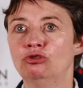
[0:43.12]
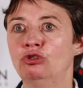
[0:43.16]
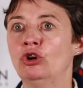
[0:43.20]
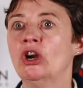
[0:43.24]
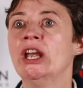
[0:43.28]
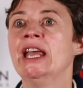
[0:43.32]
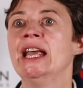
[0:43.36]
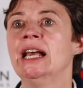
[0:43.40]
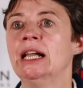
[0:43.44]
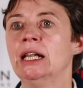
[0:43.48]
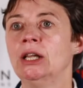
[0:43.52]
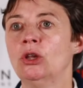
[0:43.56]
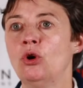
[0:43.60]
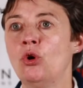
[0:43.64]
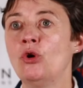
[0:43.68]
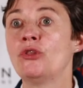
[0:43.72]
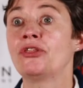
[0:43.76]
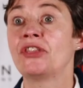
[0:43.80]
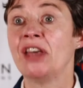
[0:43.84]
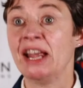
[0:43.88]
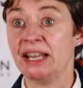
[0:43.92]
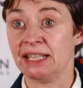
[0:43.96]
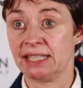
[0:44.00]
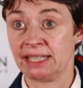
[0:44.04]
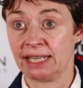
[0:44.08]
real,
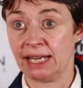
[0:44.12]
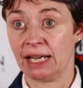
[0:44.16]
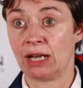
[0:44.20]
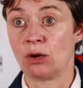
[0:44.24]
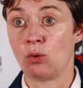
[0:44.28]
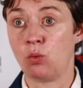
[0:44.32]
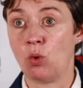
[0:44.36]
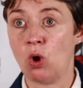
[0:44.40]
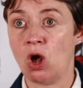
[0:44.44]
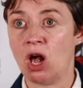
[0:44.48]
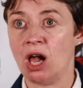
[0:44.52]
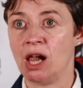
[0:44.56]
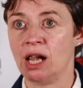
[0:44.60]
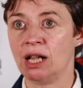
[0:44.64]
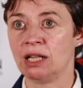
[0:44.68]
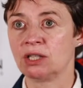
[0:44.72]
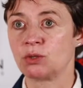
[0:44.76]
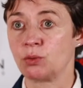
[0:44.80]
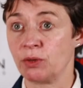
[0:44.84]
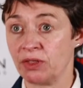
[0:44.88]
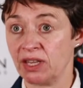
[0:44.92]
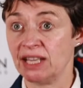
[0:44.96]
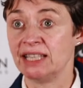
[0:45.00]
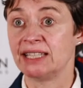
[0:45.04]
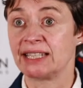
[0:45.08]
authentic
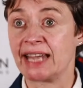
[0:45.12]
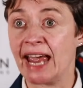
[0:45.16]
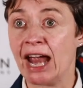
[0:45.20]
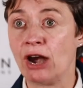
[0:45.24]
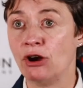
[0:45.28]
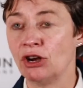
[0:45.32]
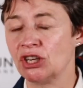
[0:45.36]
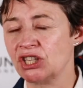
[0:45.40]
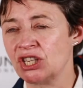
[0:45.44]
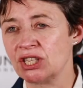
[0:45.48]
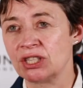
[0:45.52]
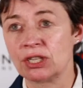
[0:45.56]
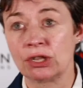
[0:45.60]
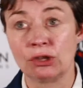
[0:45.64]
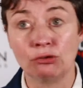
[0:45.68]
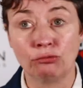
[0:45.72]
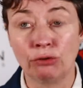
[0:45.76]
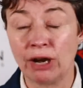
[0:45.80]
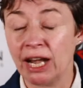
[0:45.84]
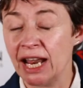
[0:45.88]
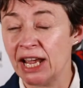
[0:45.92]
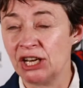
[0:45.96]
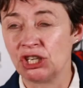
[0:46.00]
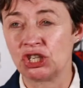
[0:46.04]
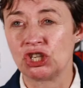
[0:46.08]
world with these characters and
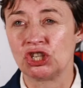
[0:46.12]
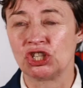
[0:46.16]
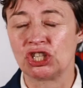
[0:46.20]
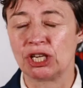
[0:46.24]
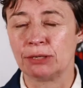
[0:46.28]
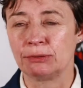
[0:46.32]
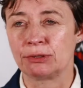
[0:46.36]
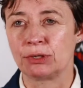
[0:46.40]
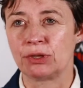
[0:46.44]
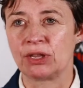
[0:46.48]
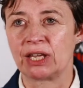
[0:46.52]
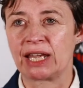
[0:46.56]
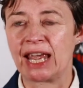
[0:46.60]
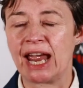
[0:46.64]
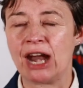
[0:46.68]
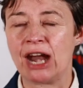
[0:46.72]
the relationships with the